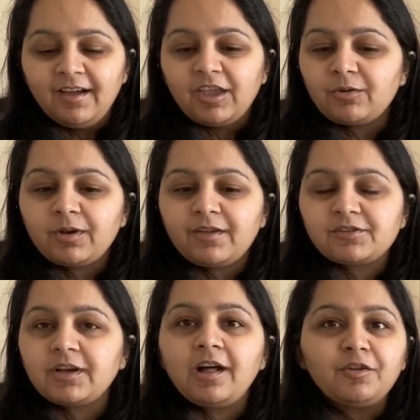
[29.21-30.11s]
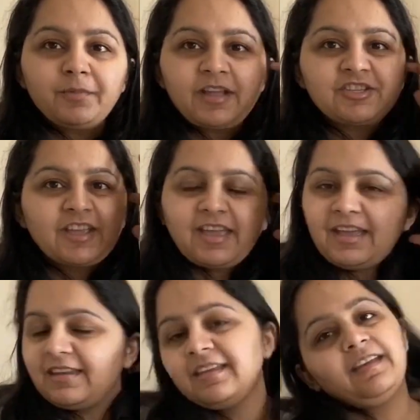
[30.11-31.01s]
You don't have to color match
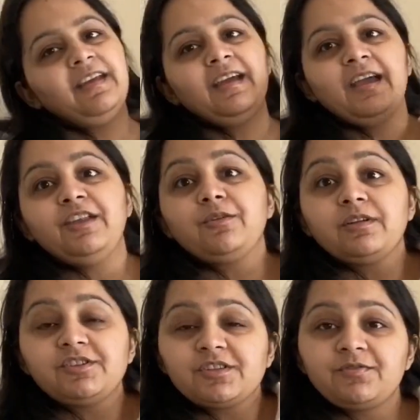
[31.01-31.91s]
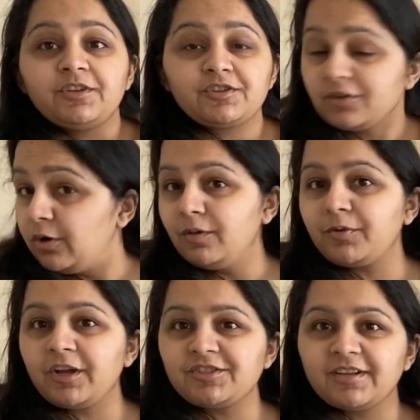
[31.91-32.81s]
again and you can just finish the whole
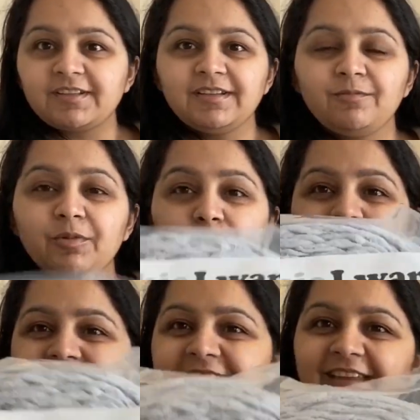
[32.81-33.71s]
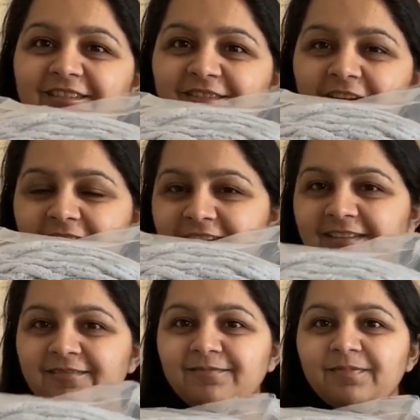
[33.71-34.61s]
project with one skein of yarn.
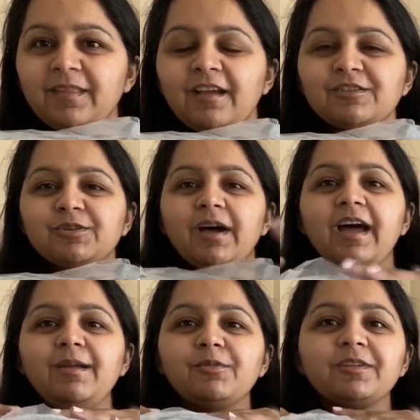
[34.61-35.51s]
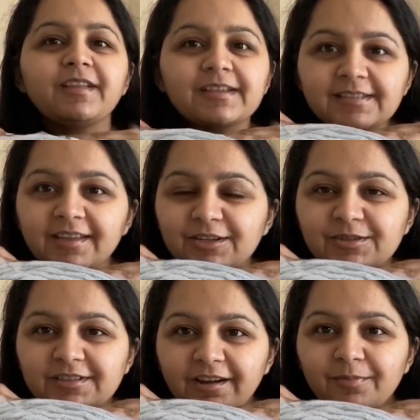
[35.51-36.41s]
So I'm really excited to
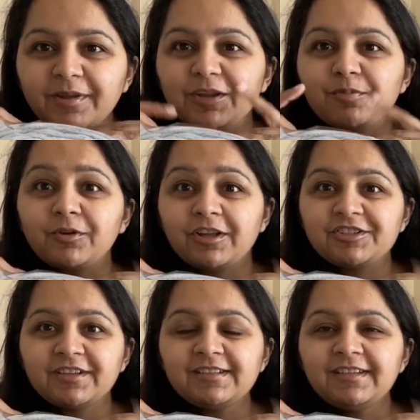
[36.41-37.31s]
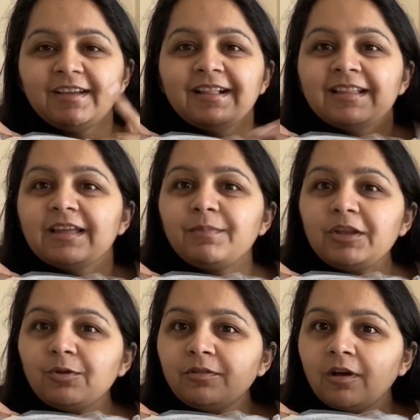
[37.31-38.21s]
start my new project. Let me
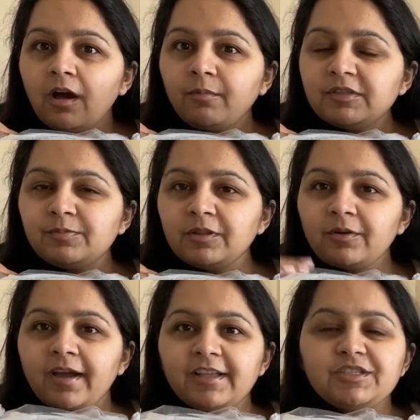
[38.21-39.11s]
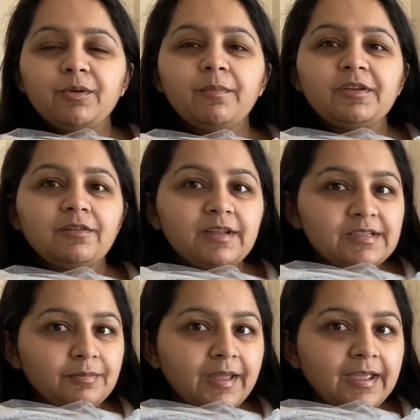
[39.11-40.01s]
know in the comments below guys, do you want me to knit
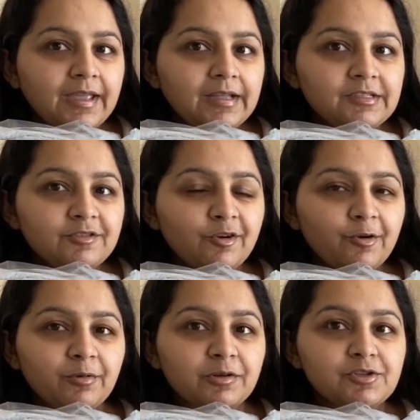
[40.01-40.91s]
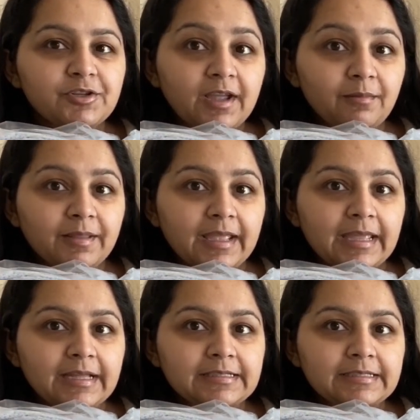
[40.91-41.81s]
a blanket or crochet a
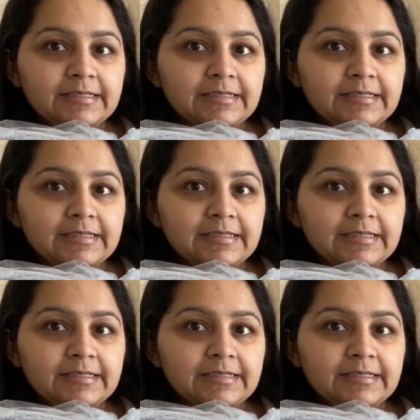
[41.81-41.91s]
blanket?